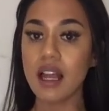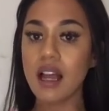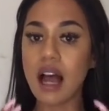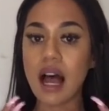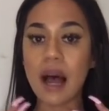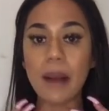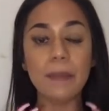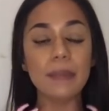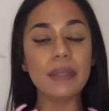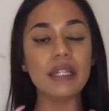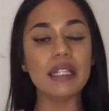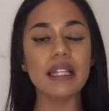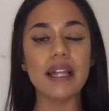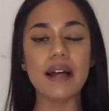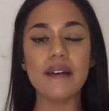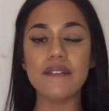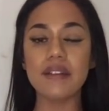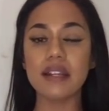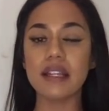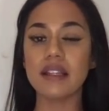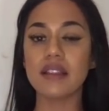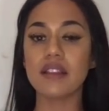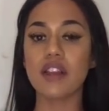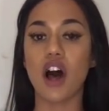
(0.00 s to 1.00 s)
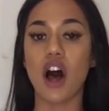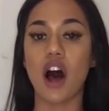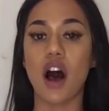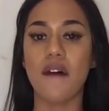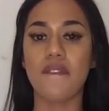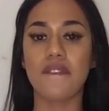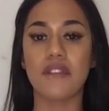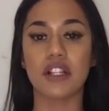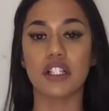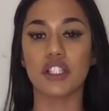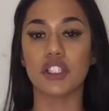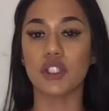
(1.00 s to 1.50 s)
I'm loving the
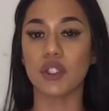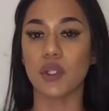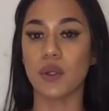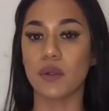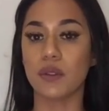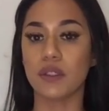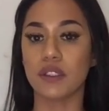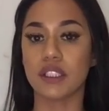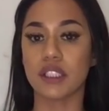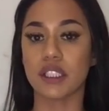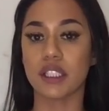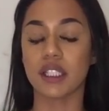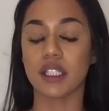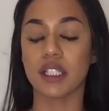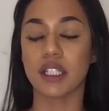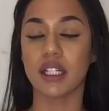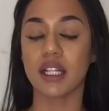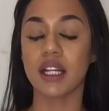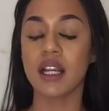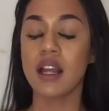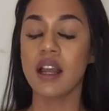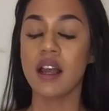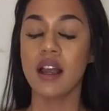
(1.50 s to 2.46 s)
off the shoulder